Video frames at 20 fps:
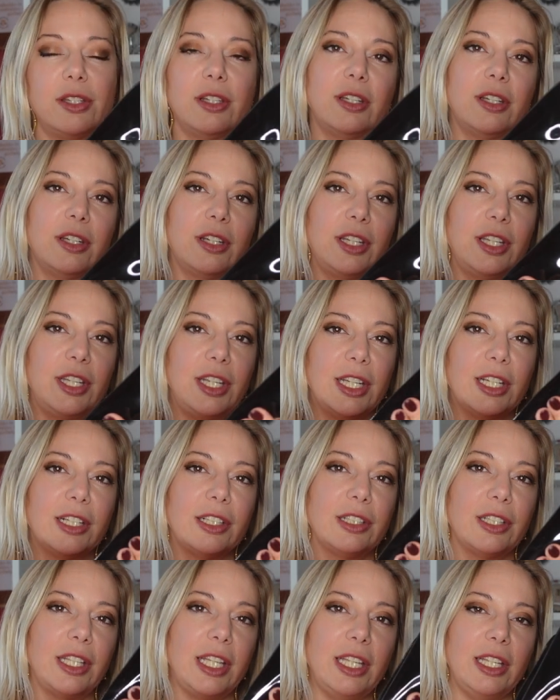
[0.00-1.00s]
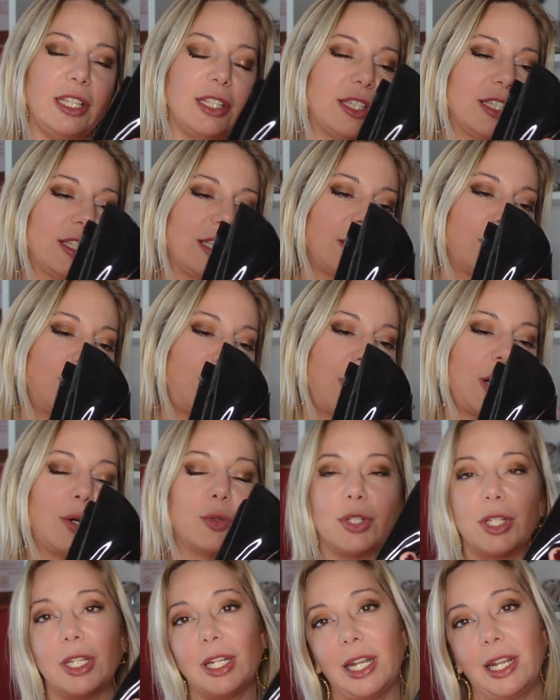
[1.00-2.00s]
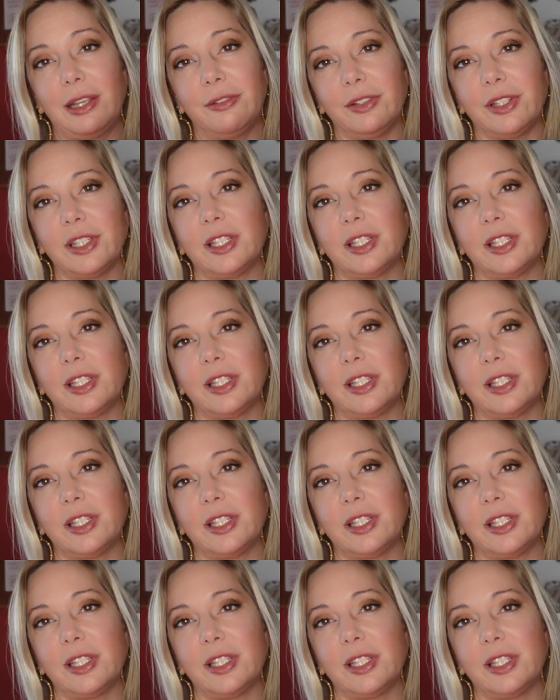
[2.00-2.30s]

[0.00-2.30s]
the heel is about 11